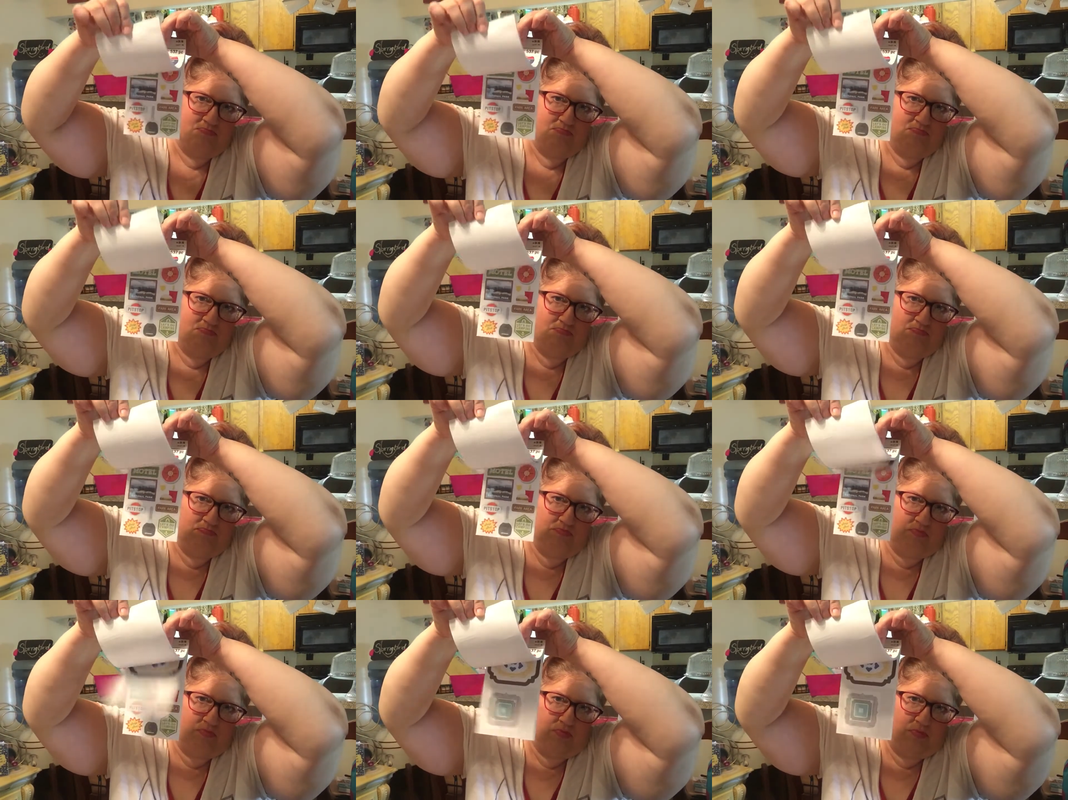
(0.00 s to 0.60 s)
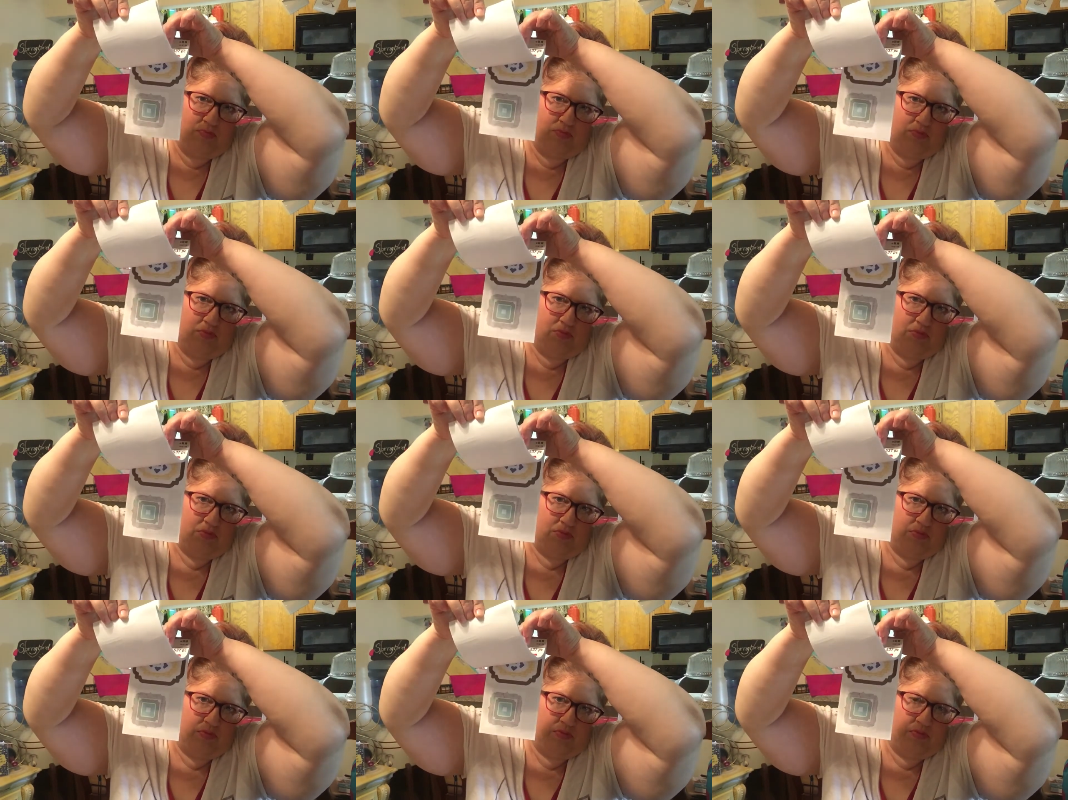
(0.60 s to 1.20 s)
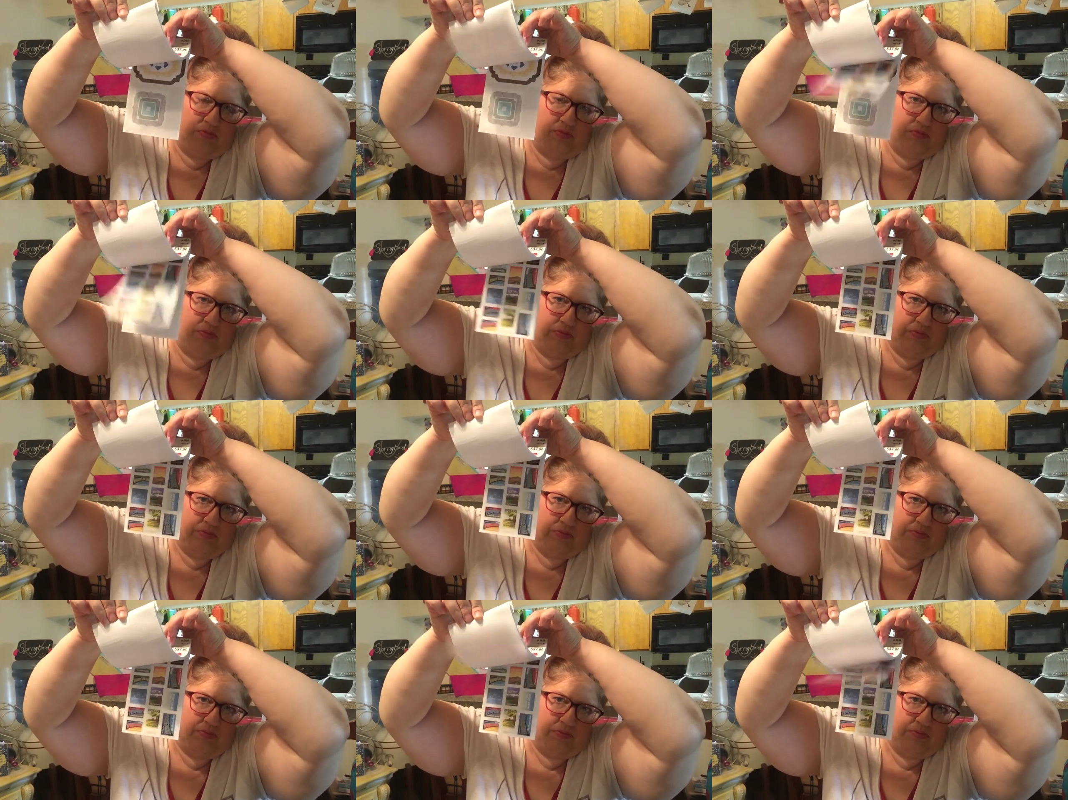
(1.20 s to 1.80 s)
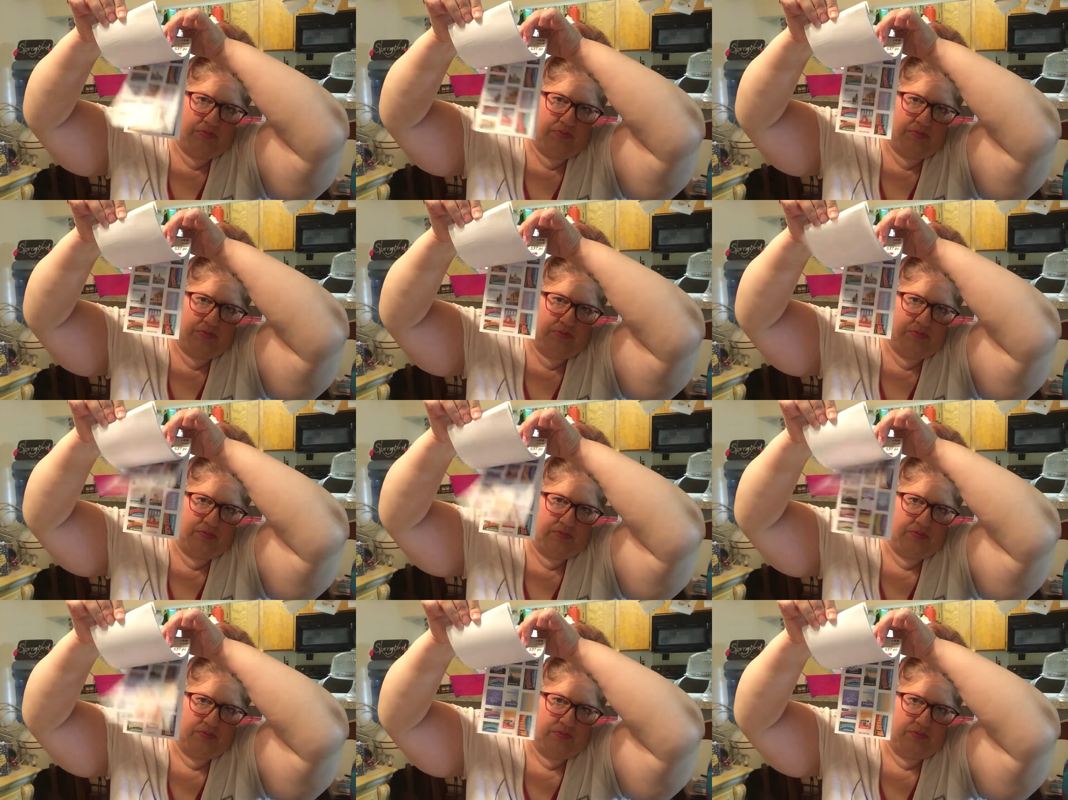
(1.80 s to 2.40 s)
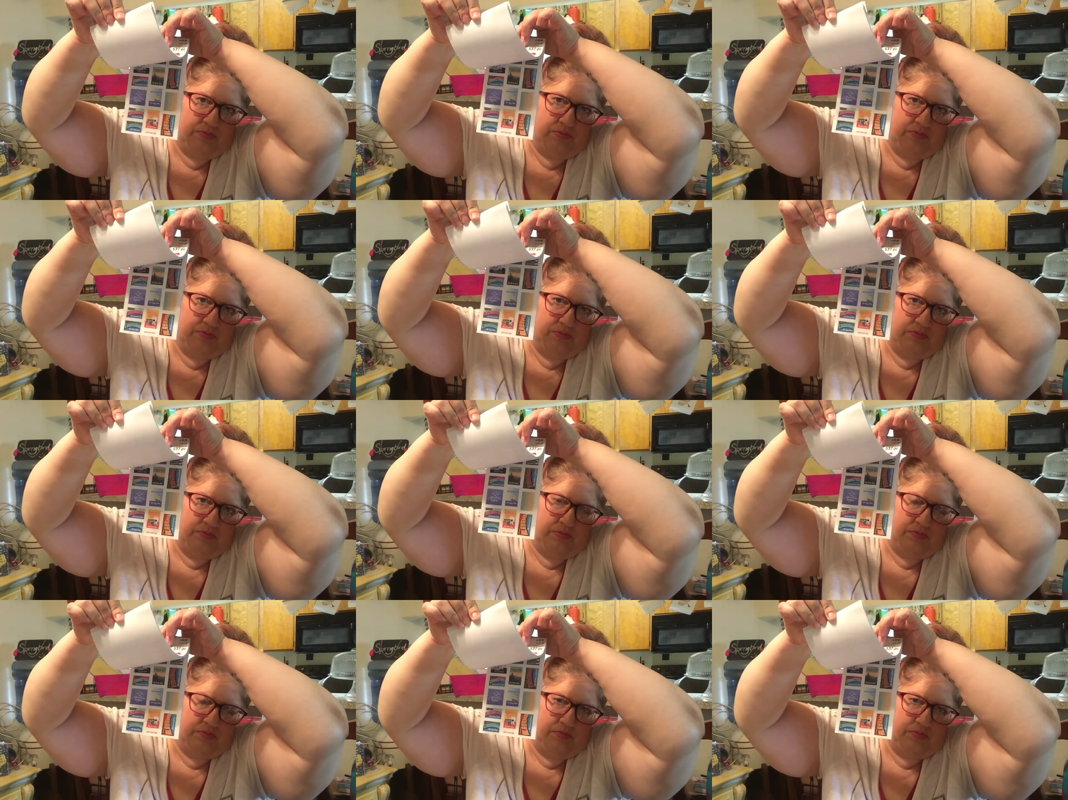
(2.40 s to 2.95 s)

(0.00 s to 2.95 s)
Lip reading: No one is speaking in this clip.